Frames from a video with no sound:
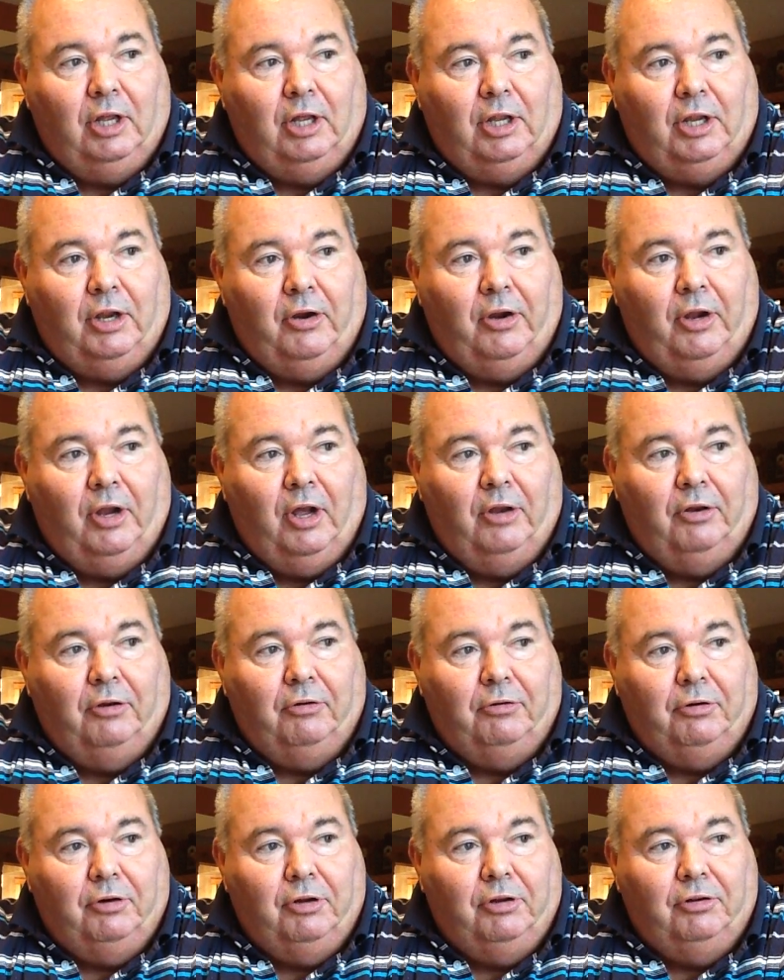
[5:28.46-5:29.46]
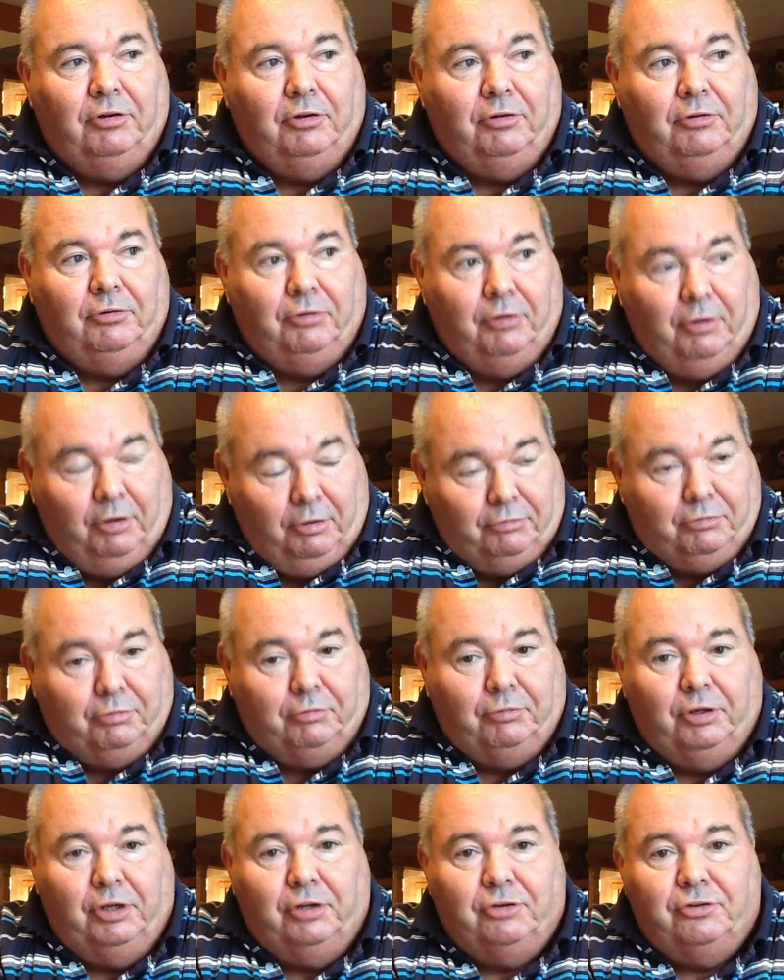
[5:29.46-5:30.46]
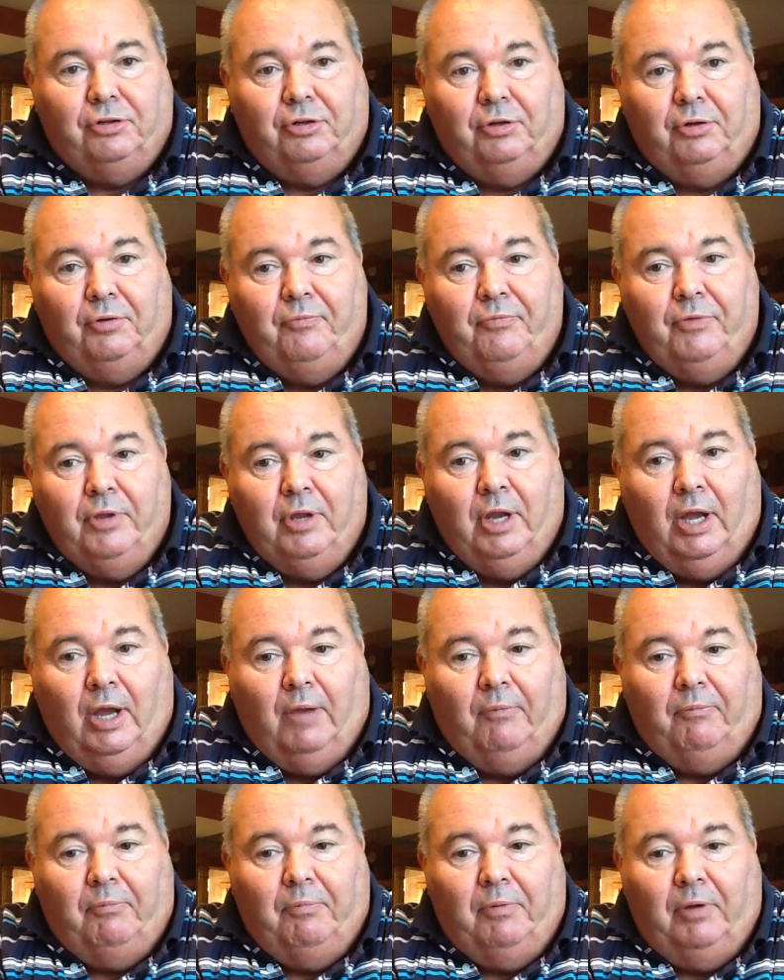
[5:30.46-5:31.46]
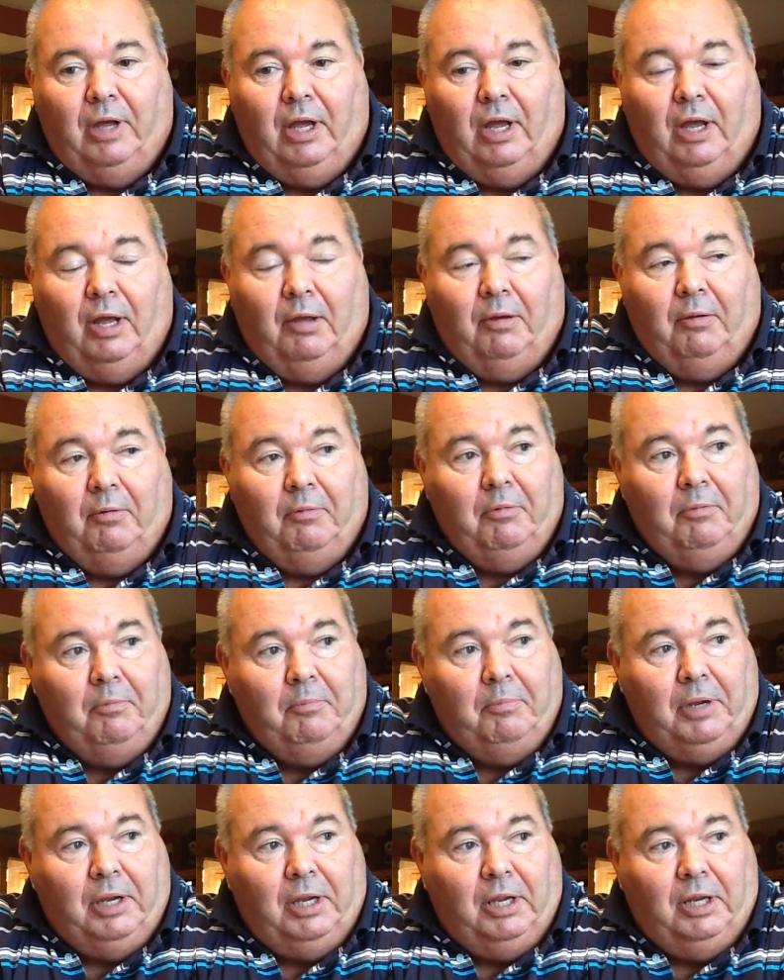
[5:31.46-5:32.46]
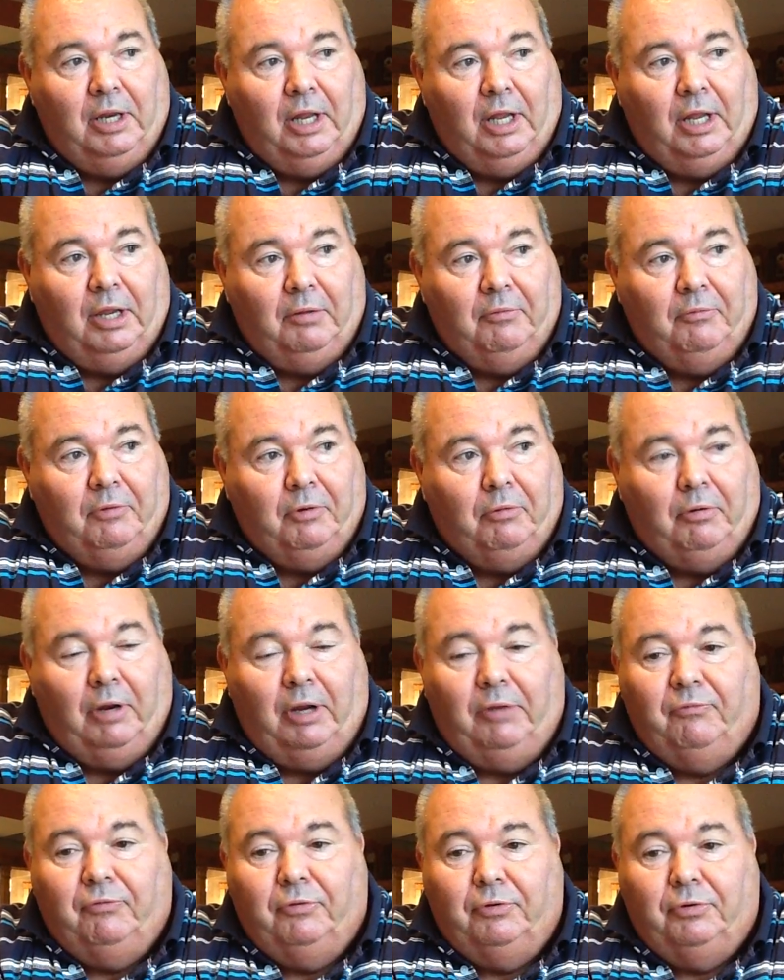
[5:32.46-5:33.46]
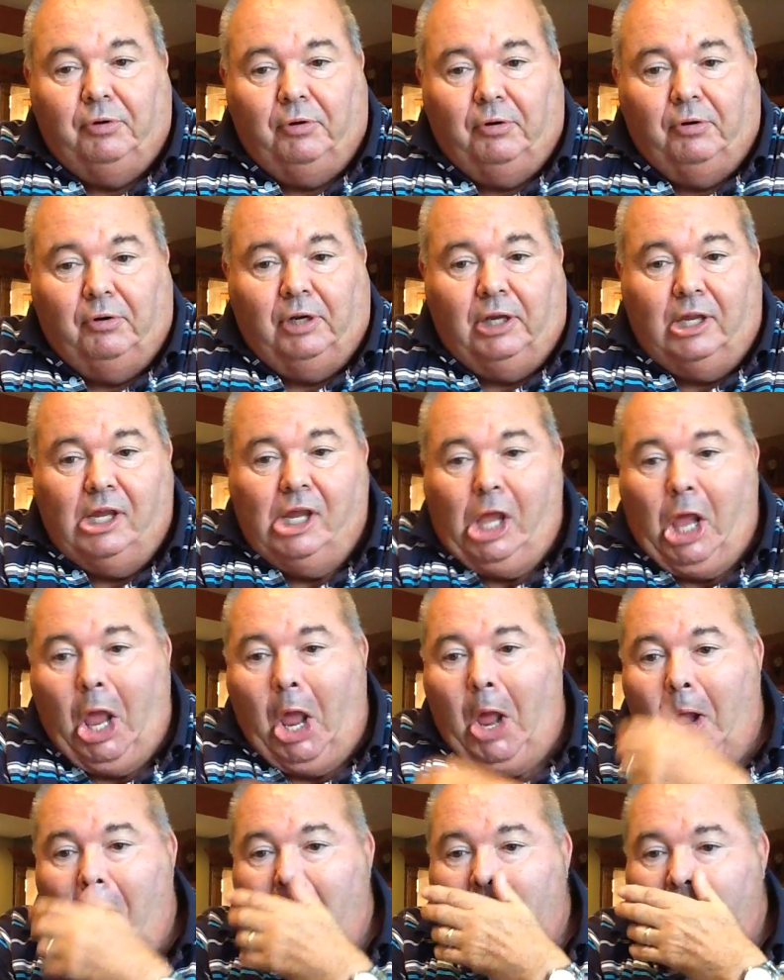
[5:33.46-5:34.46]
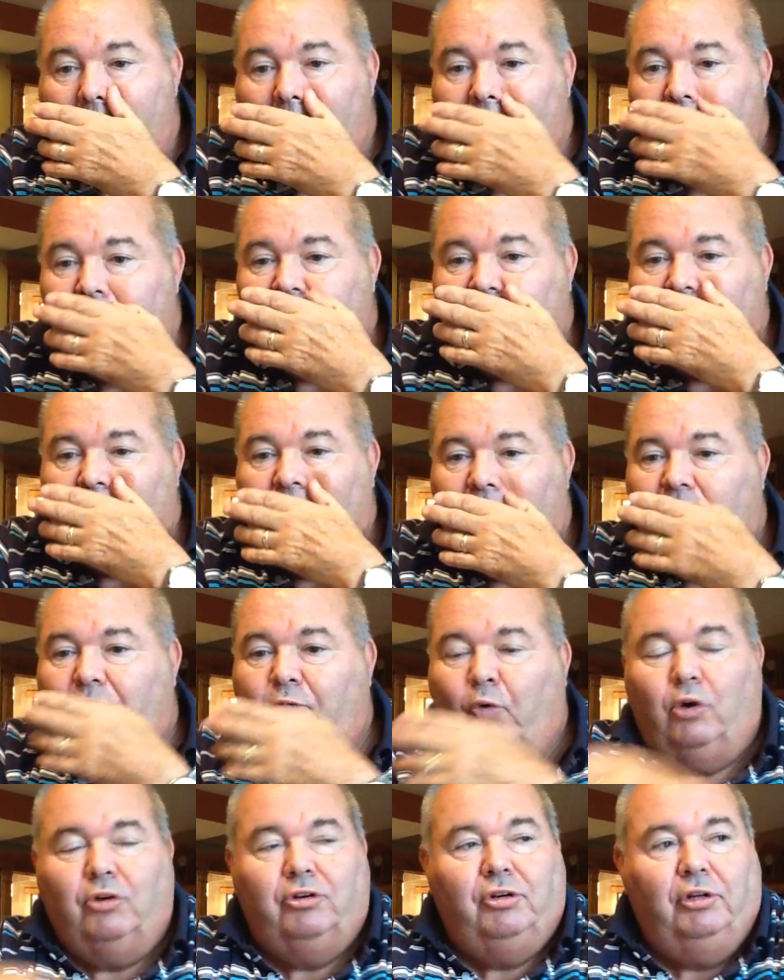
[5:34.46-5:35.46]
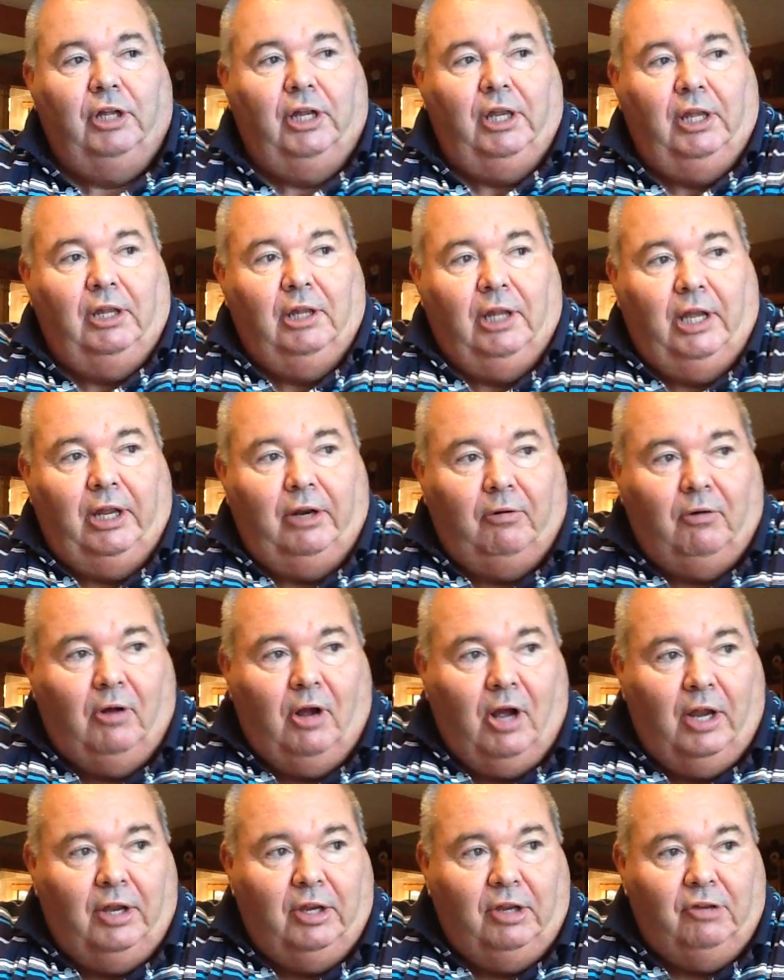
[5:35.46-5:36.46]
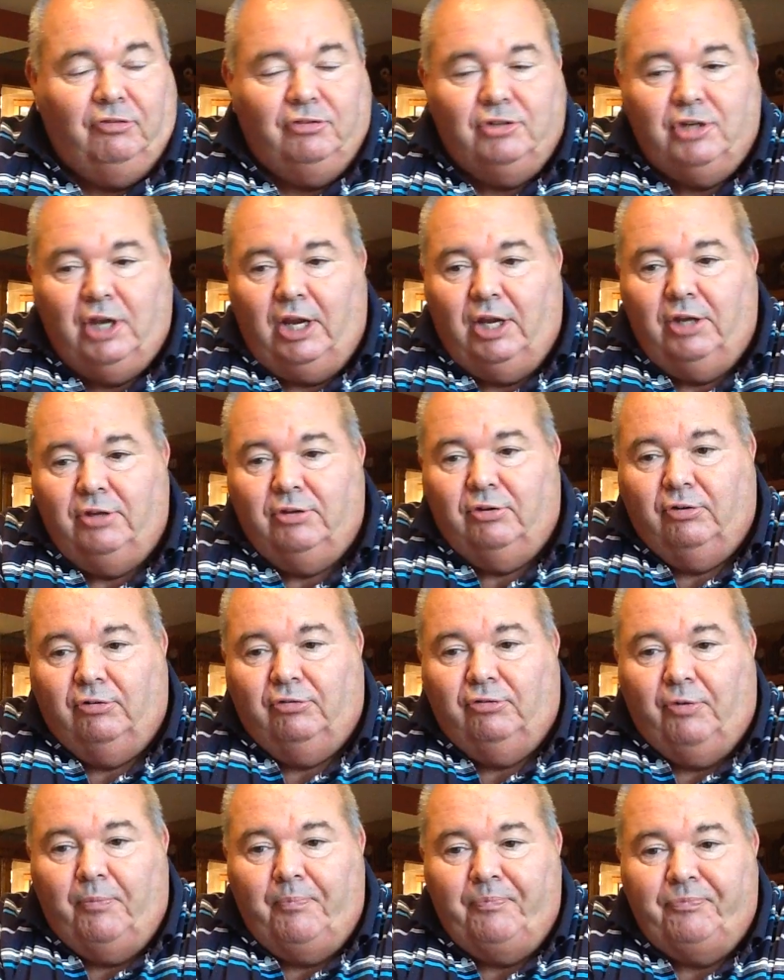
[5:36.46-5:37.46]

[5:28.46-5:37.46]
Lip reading: carry on the tradition of being a great fraternity. Unfortunately, later on, these changes